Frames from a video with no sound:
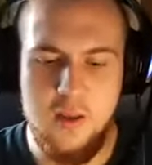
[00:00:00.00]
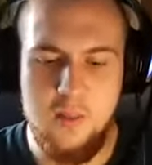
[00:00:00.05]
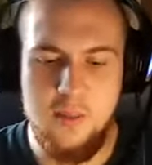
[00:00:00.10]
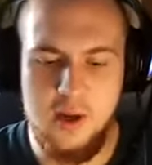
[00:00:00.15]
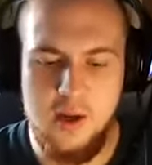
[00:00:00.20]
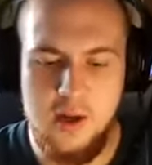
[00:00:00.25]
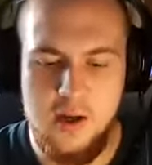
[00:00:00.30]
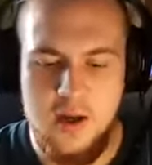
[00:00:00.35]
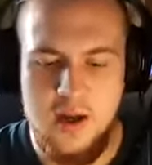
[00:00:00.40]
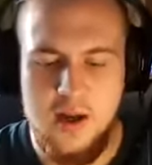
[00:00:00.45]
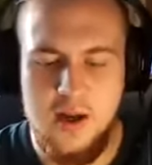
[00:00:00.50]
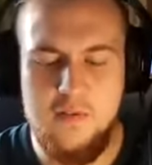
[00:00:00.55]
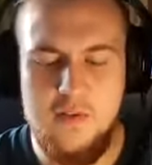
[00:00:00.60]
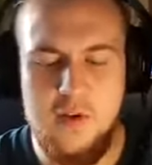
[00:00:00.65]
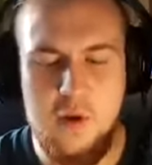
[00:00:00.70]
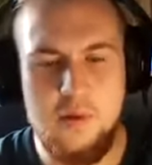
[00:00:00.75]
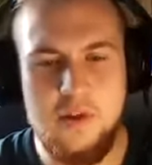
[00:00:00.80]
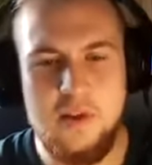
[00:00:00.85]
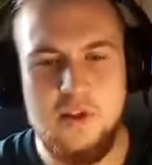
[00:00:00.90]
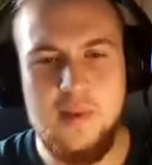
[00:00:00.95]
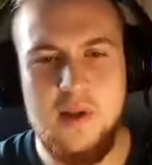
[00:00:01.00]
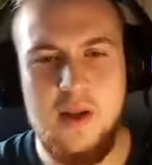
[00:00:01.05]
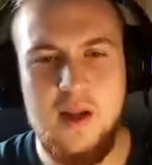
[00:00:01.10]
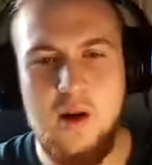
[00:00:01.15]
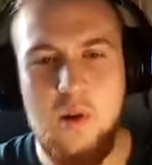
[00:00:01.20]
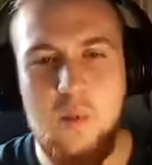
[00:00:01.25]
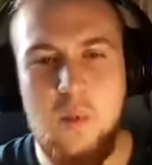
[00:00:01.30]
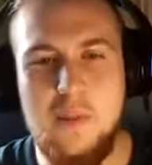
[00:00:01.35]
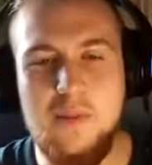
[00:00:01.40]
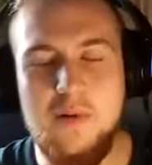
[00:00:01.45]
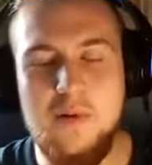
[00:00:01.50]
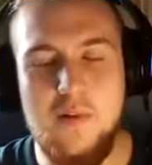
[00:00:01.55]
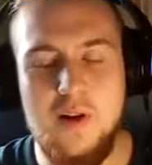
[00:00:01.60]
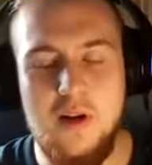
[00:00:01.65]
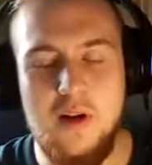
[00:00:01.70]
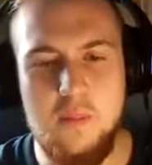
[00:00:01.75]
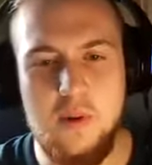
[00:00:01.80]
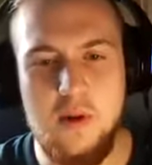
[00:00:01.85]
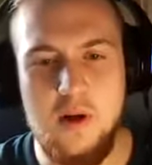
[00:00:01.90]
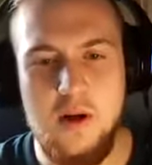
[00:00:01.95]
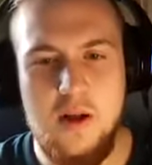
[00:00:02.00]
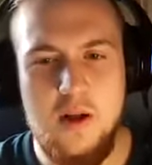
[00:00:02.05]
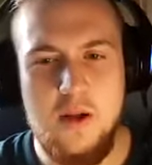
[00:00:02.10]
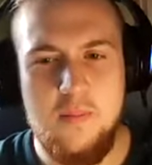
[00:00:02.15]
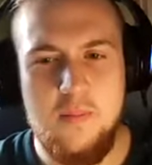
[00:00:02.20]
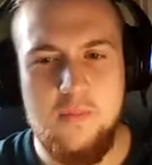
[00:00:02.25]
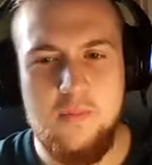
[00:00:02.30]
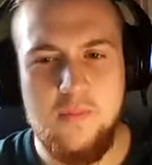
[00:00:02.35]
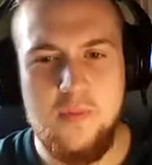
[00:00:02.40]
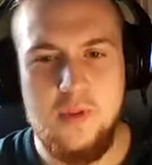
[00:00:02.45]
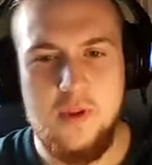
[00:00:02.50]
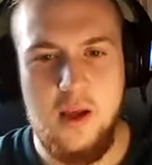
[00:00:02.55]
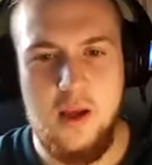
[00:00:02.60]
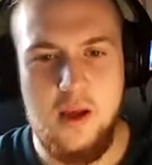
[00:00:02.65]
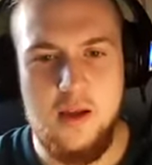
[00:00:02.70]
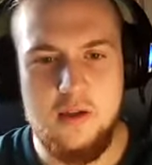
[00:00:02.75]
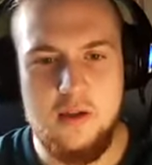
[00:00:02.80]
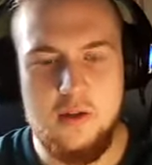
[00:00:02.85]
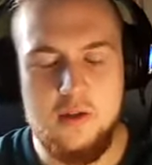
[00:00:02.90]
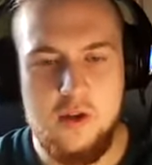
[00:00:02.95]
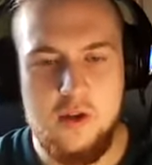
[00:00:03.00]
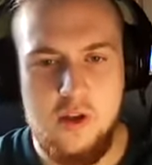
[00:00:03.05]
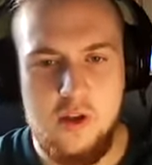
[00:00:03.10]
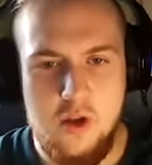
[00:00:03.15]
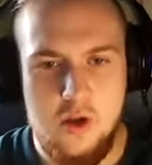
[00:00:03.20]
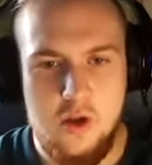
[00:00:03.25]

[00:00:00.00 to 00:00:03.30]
But if you wanted to be like a web developer and